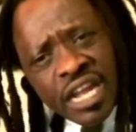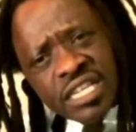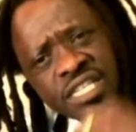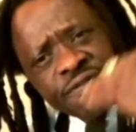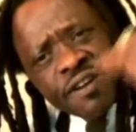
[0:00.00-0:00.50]
at a
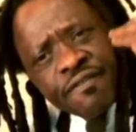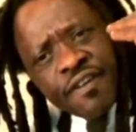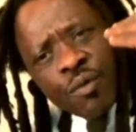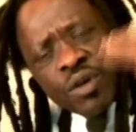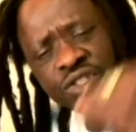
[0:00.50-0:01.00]
different
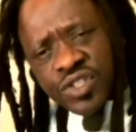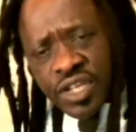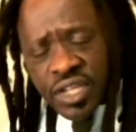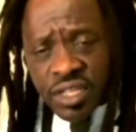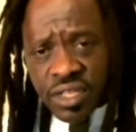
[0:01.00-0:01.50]
frequency.
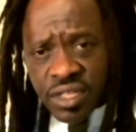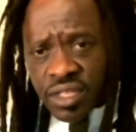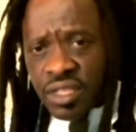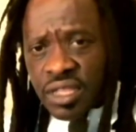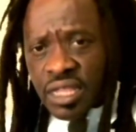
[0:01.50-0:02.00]

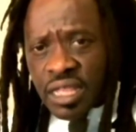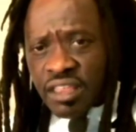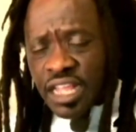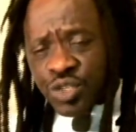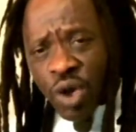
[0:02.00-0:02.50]

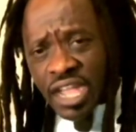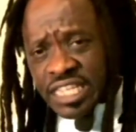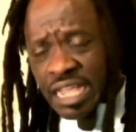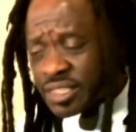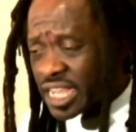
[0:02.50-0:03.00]
That's why at
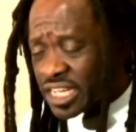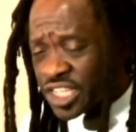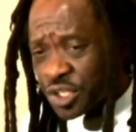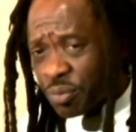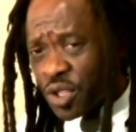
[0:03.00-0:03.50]
times they can
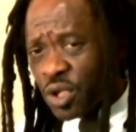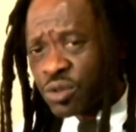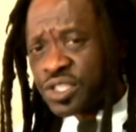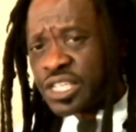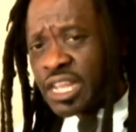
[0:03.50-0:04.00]
disappear, you
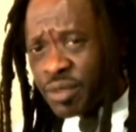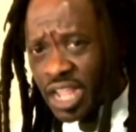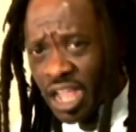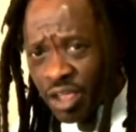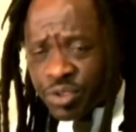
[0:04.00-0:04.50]
don't see them, they
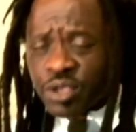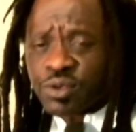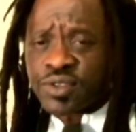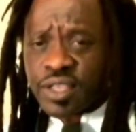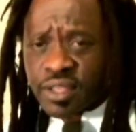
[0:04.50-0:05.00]
can appear, you
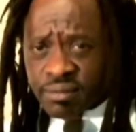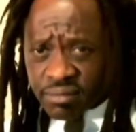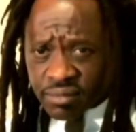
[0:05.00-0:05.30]
see them.